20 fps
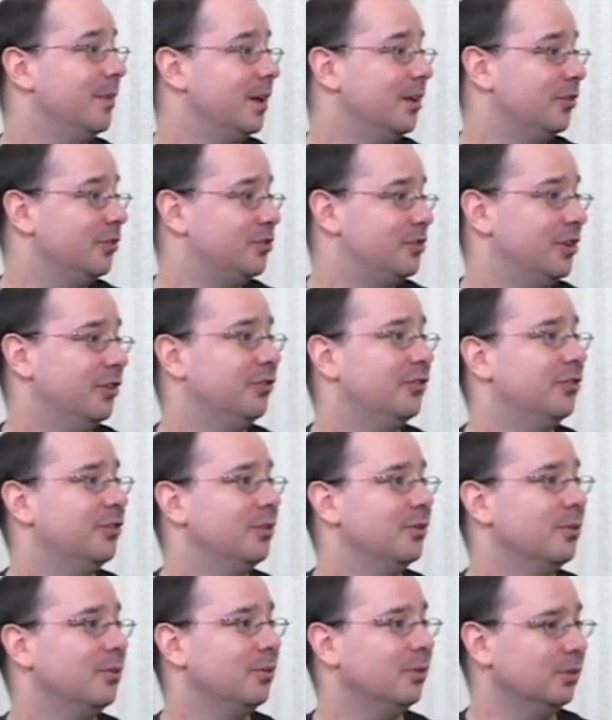is just
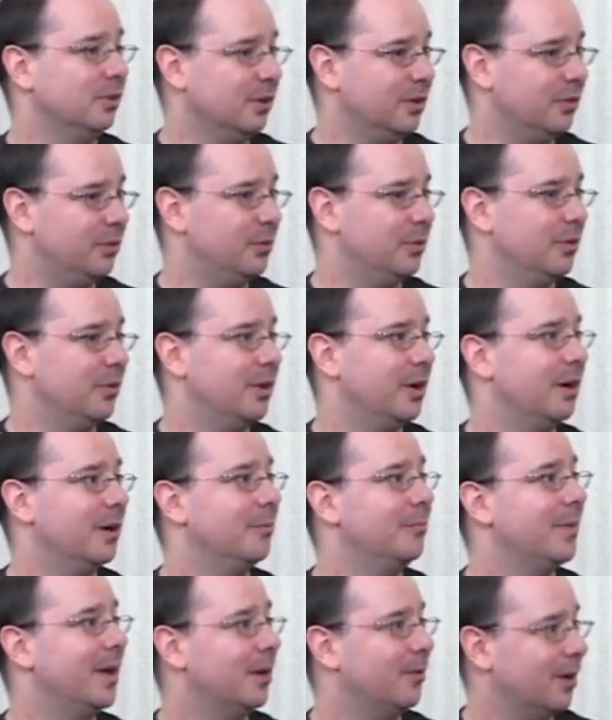to look through there
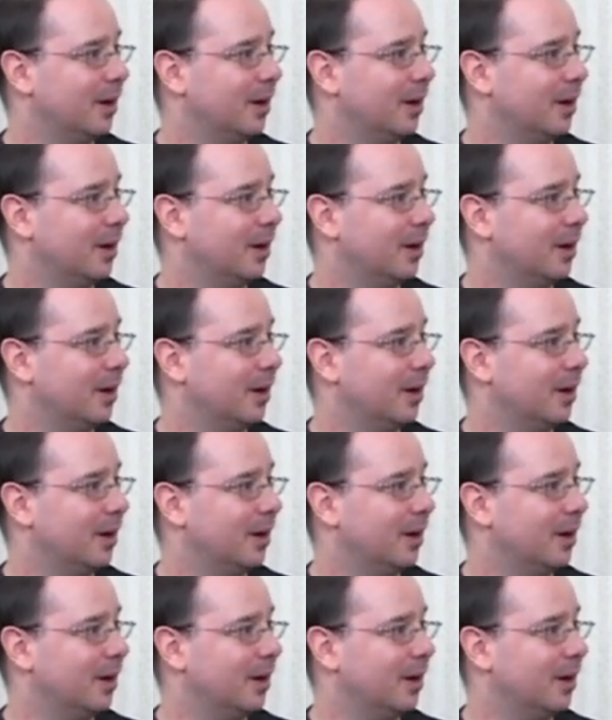and make